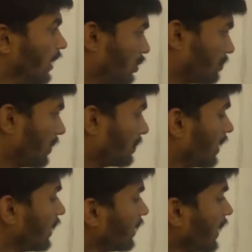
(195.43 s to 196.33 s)
It's
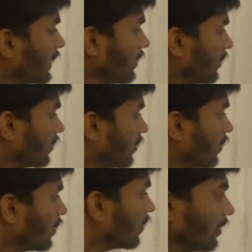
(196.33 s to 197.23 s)
preparing data
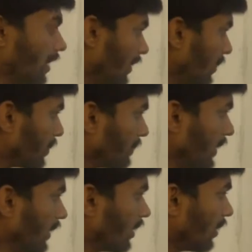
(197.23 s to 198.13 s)

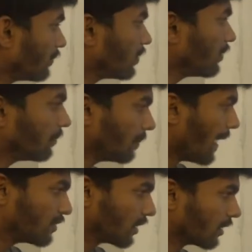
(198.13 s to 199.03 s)
prepared. Now for
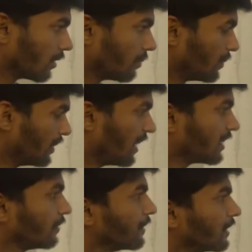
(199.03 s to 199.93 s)
magic, predicting